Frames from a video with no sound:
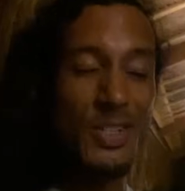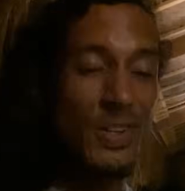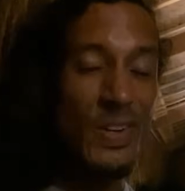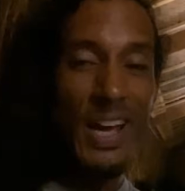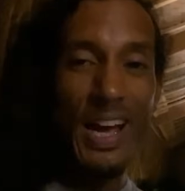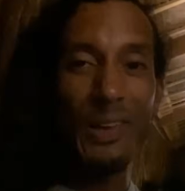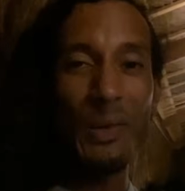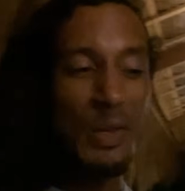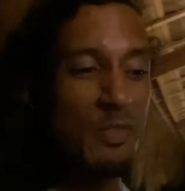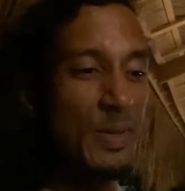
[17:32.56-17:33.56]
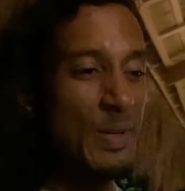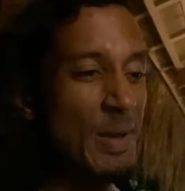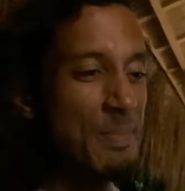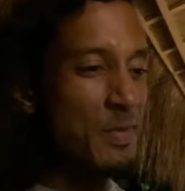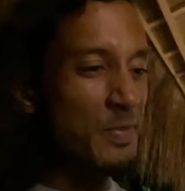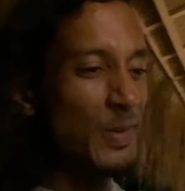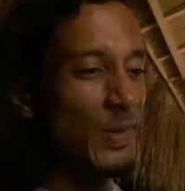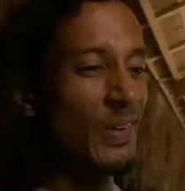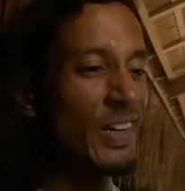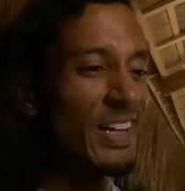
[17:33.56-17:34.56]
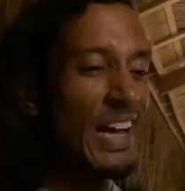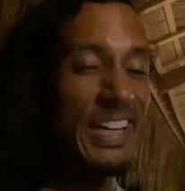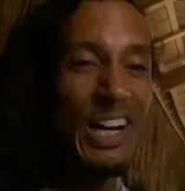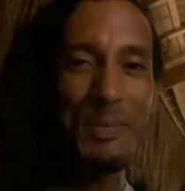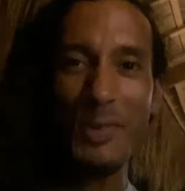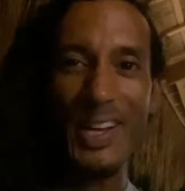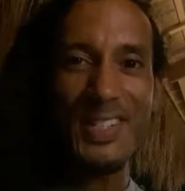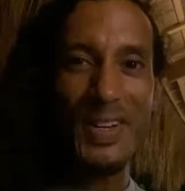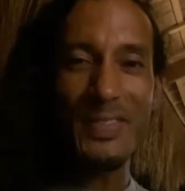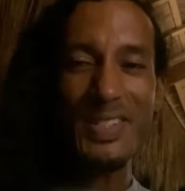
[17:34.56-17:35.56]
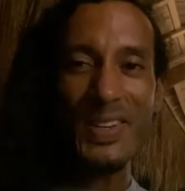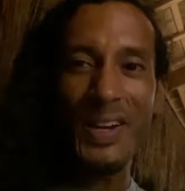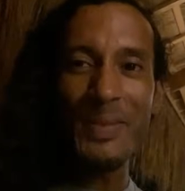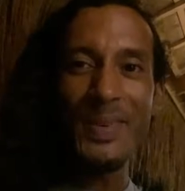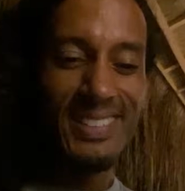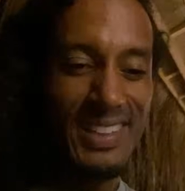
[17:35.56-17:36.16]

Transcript: you how long you've been a member for and it upgrades over time.